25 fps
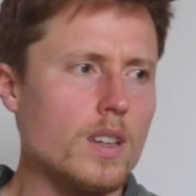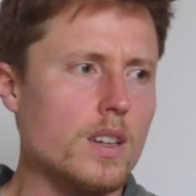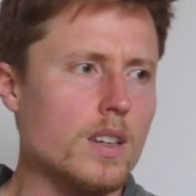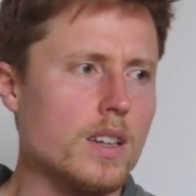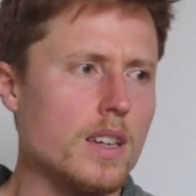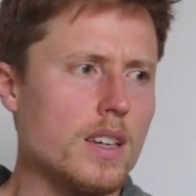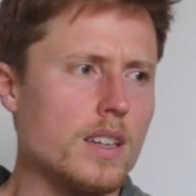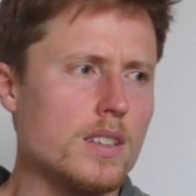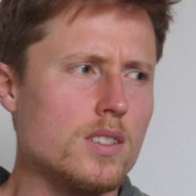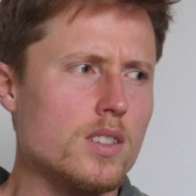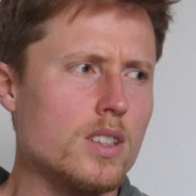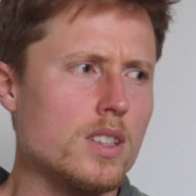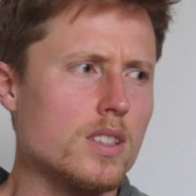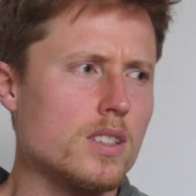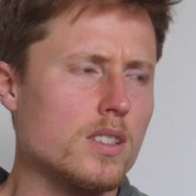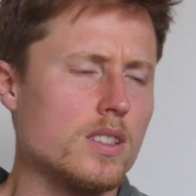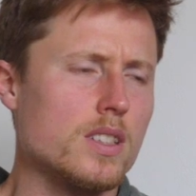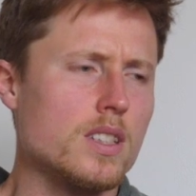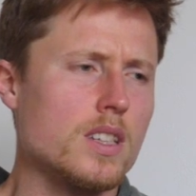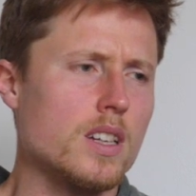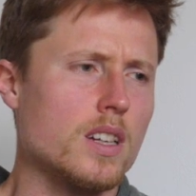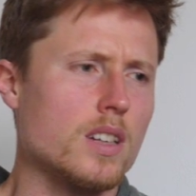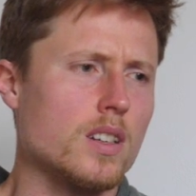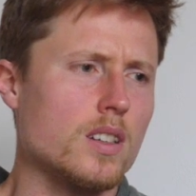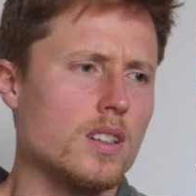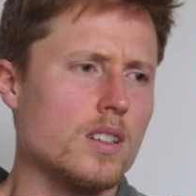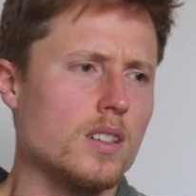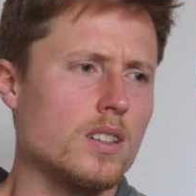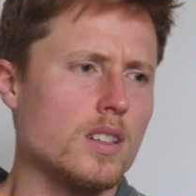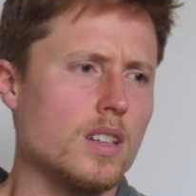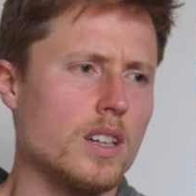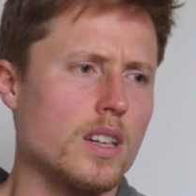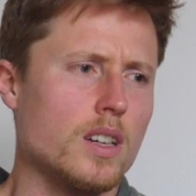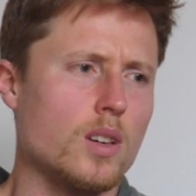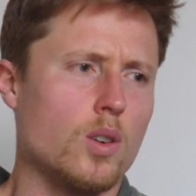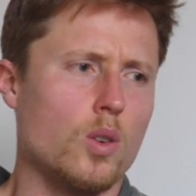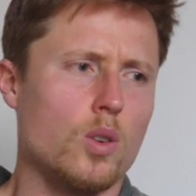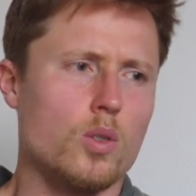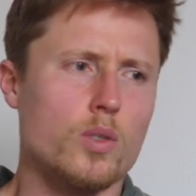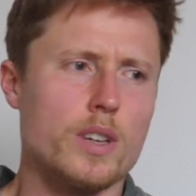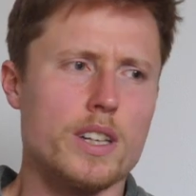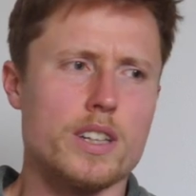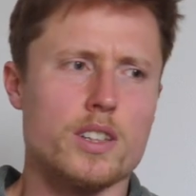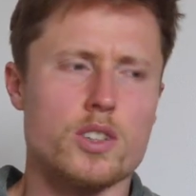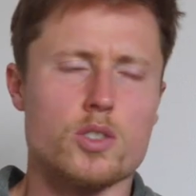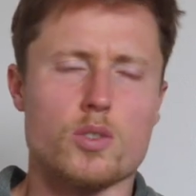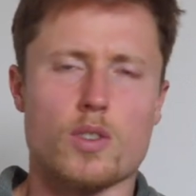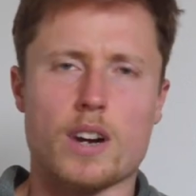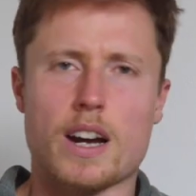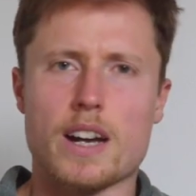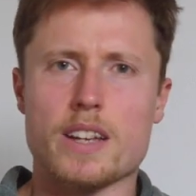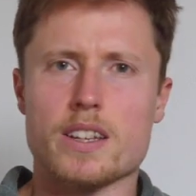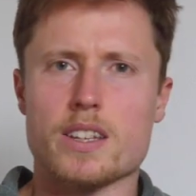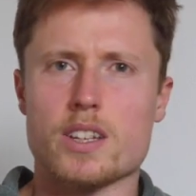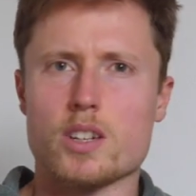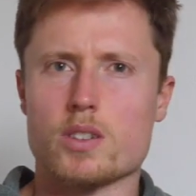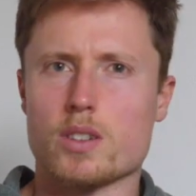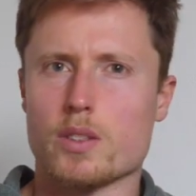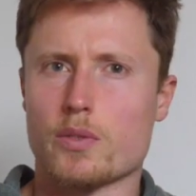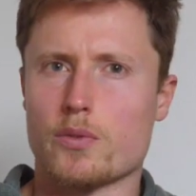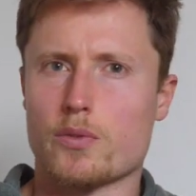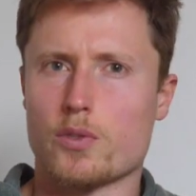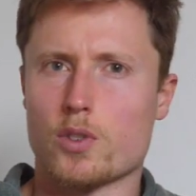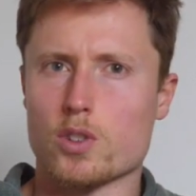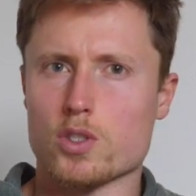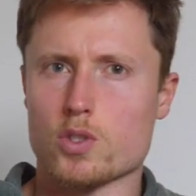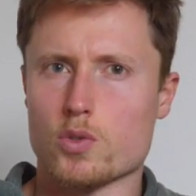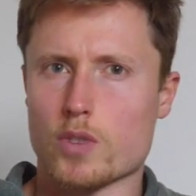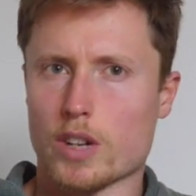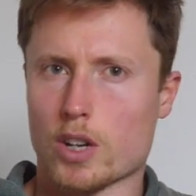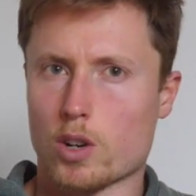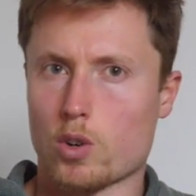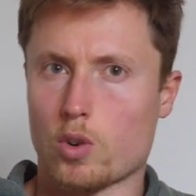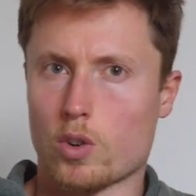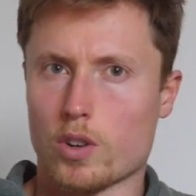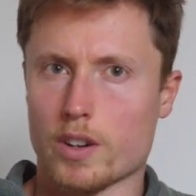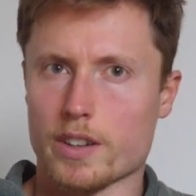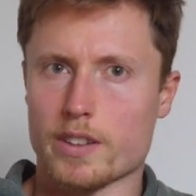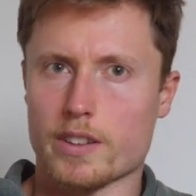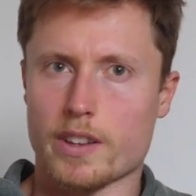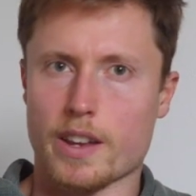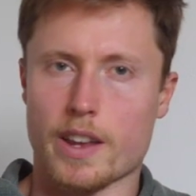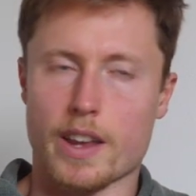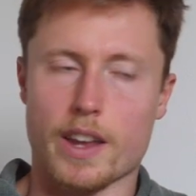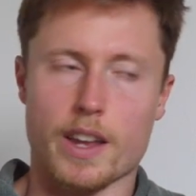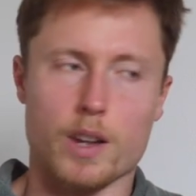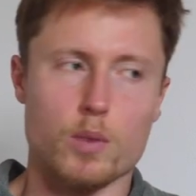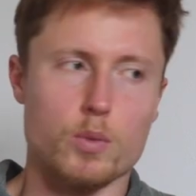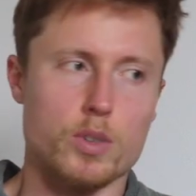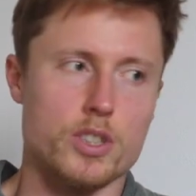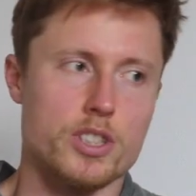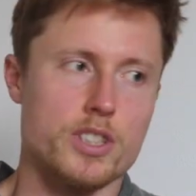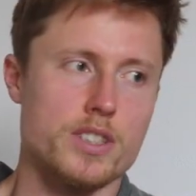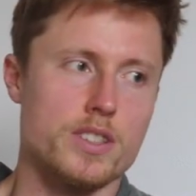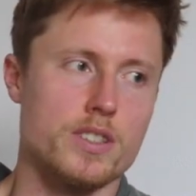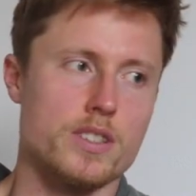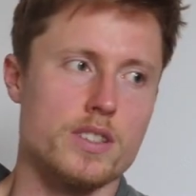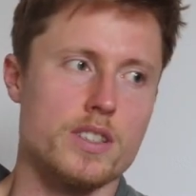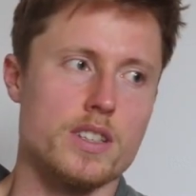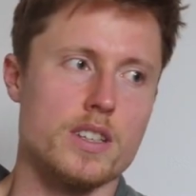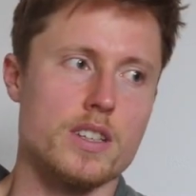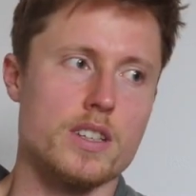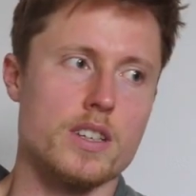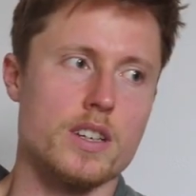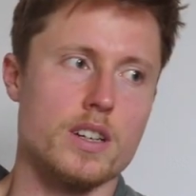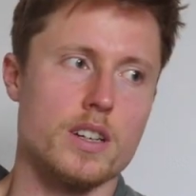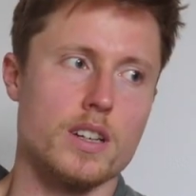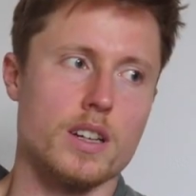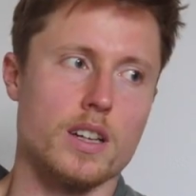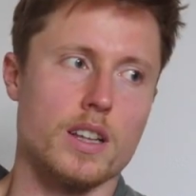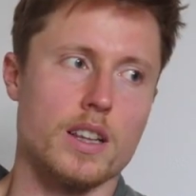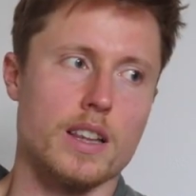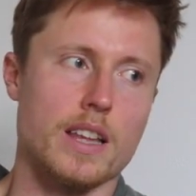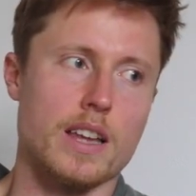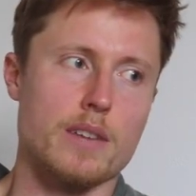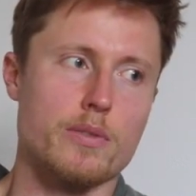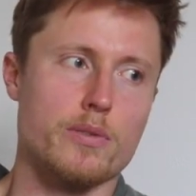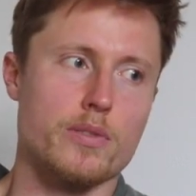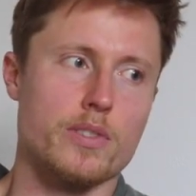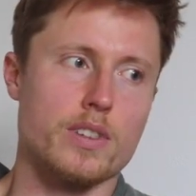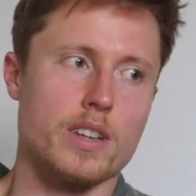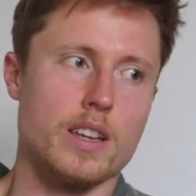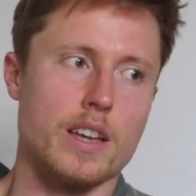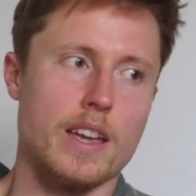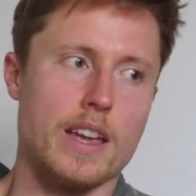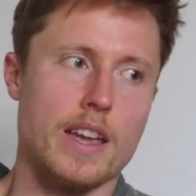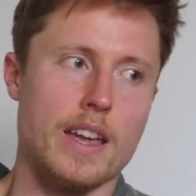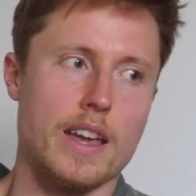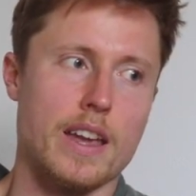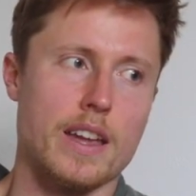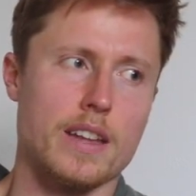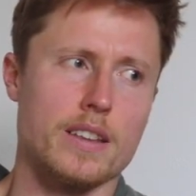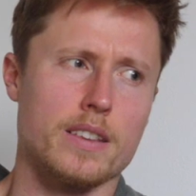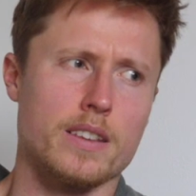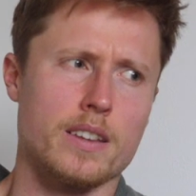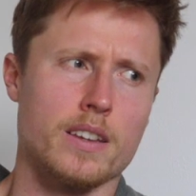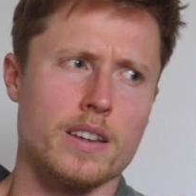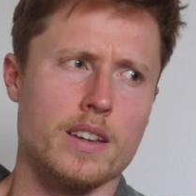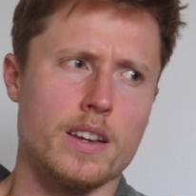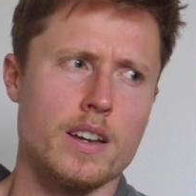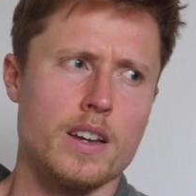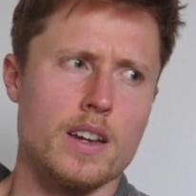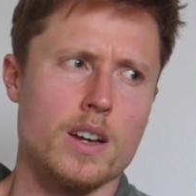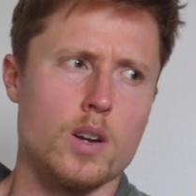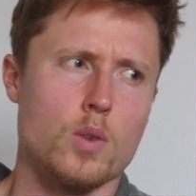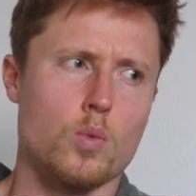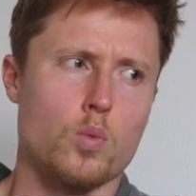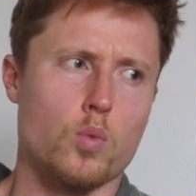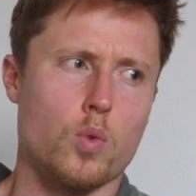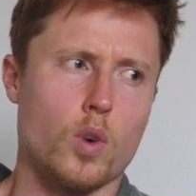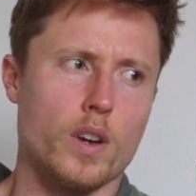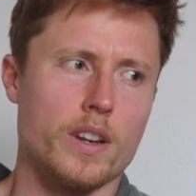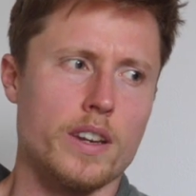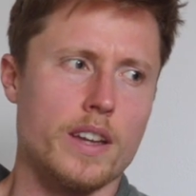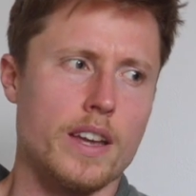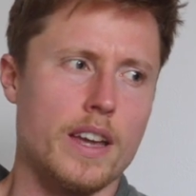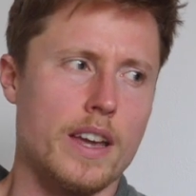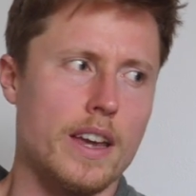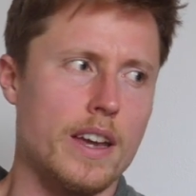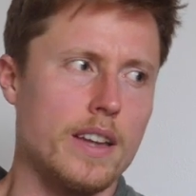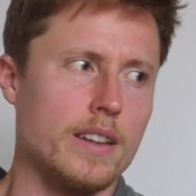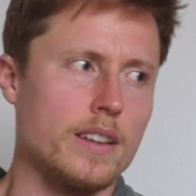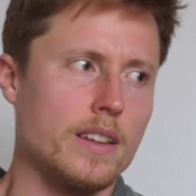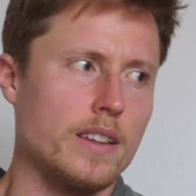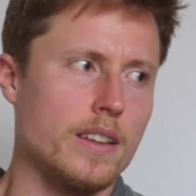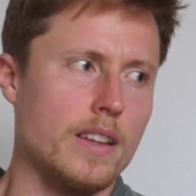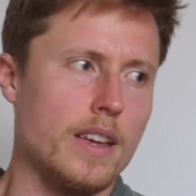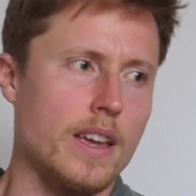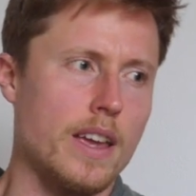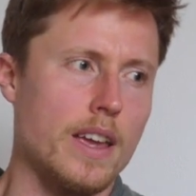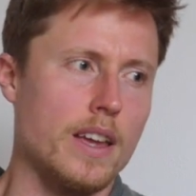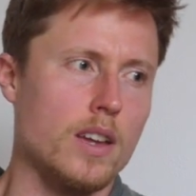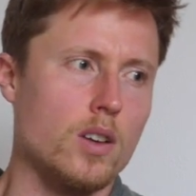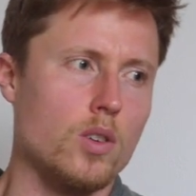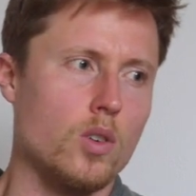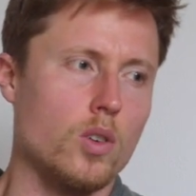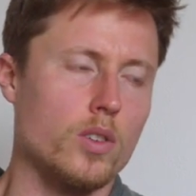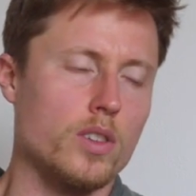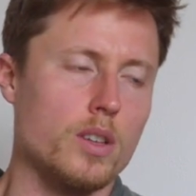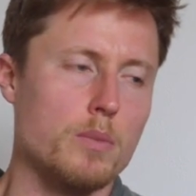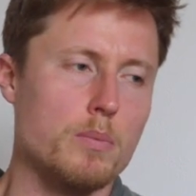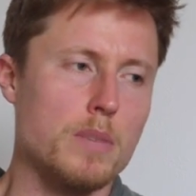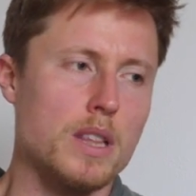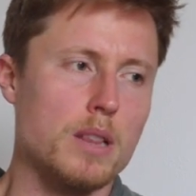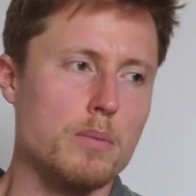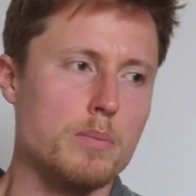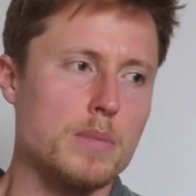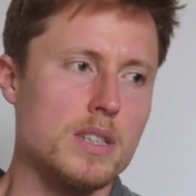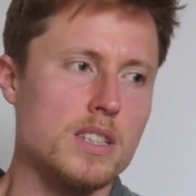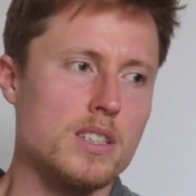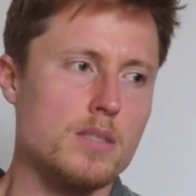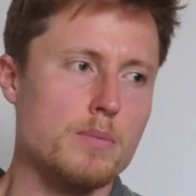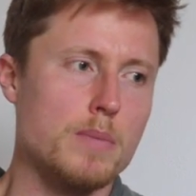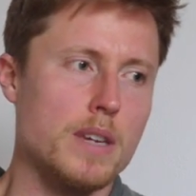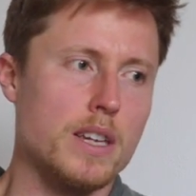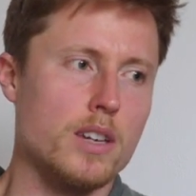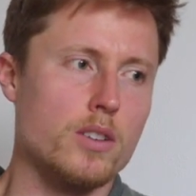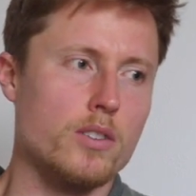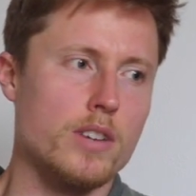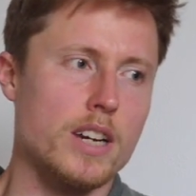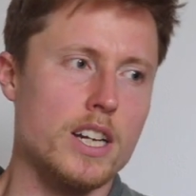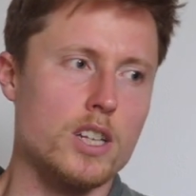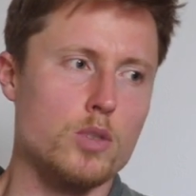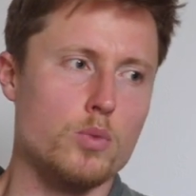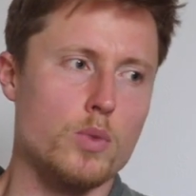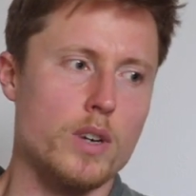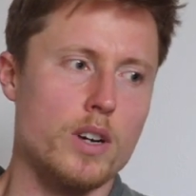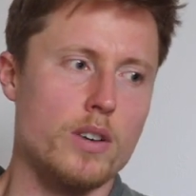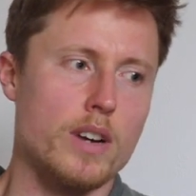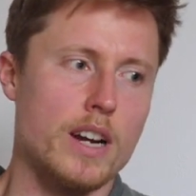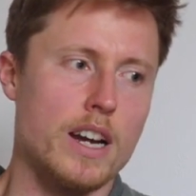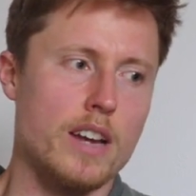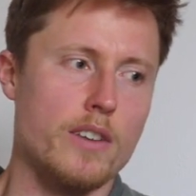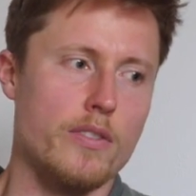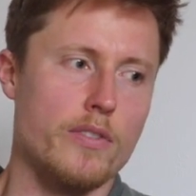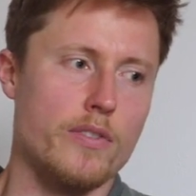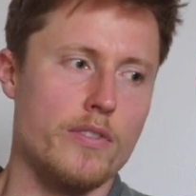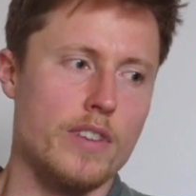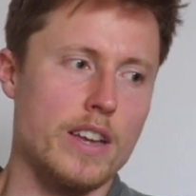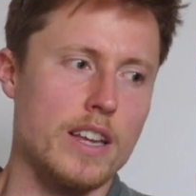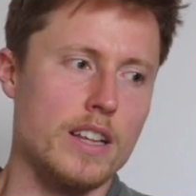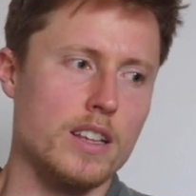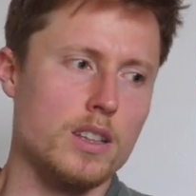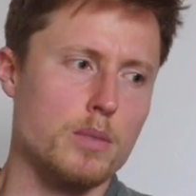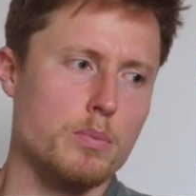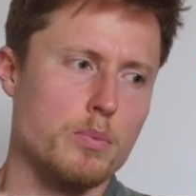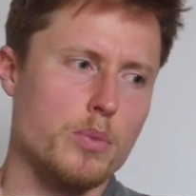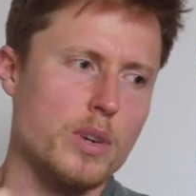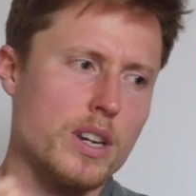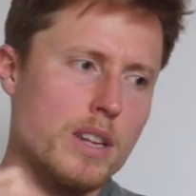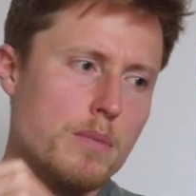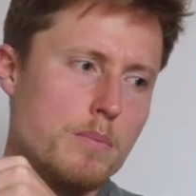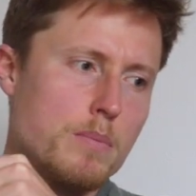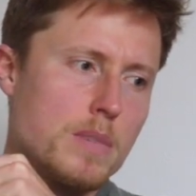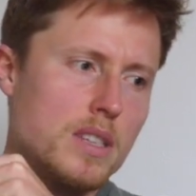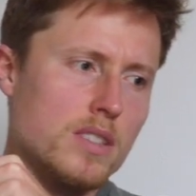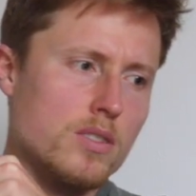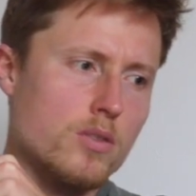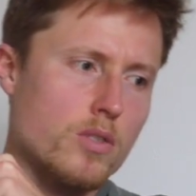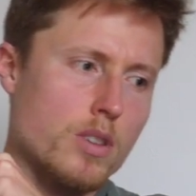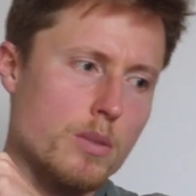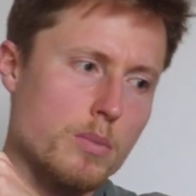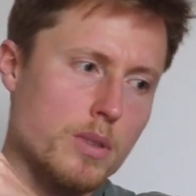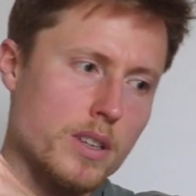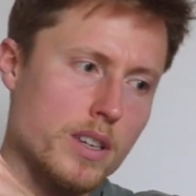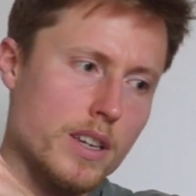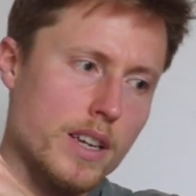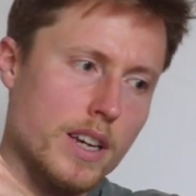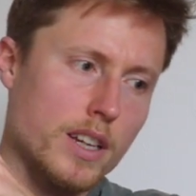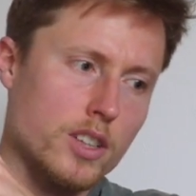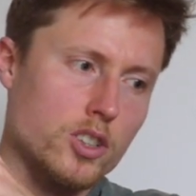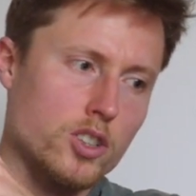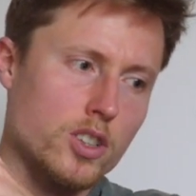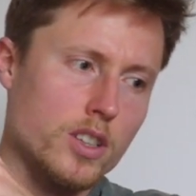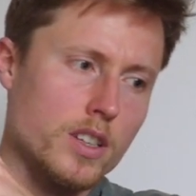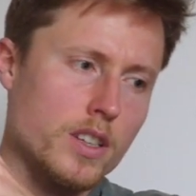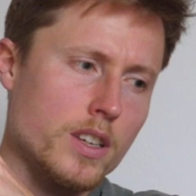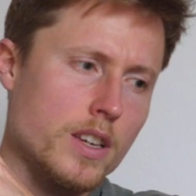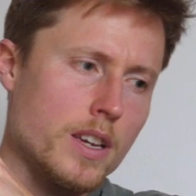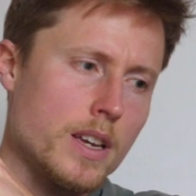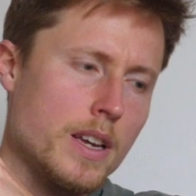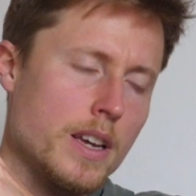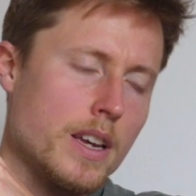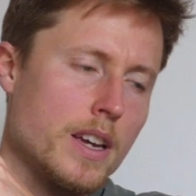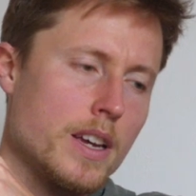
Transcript: As you can see, I already tried here the first recorded hang, which is the left hand one-handed hang on the middle beastmaker edge, where I failed pretty miserably actually.